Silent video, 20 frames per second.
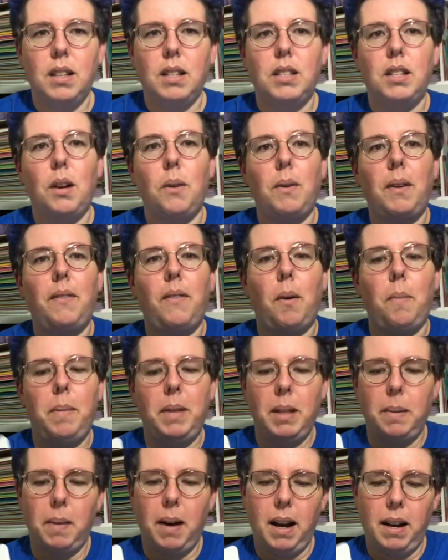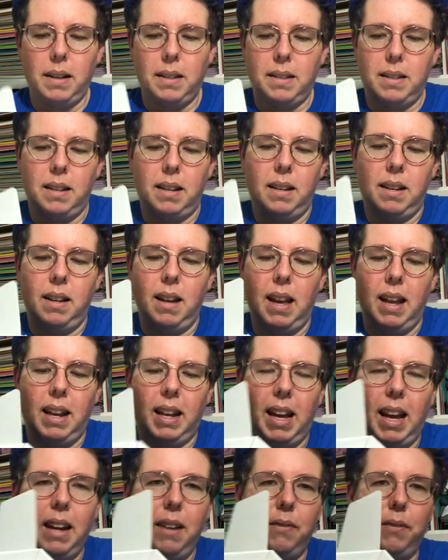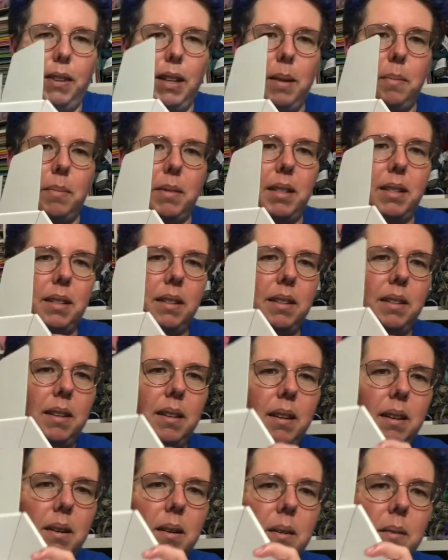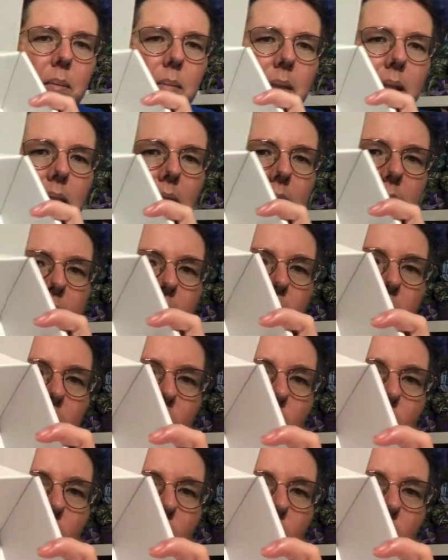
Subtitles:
So we've opened the box and it kind of flipped, but that's how